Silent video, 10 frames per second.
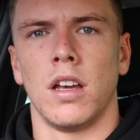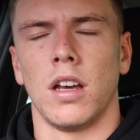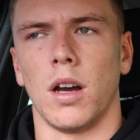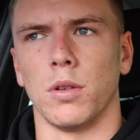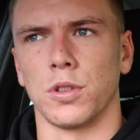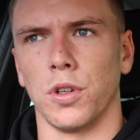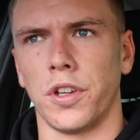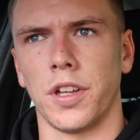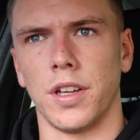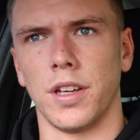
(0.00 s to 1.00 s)
That was
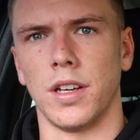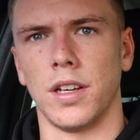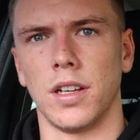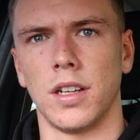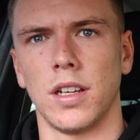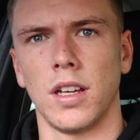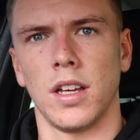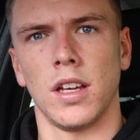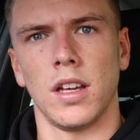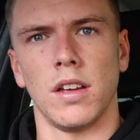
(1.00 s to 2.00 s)
good.
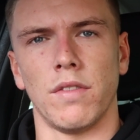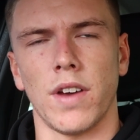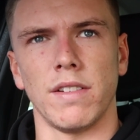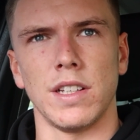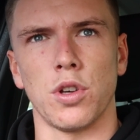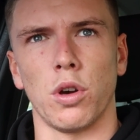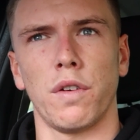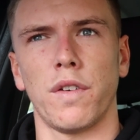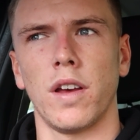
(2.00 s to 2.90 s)
Very tough.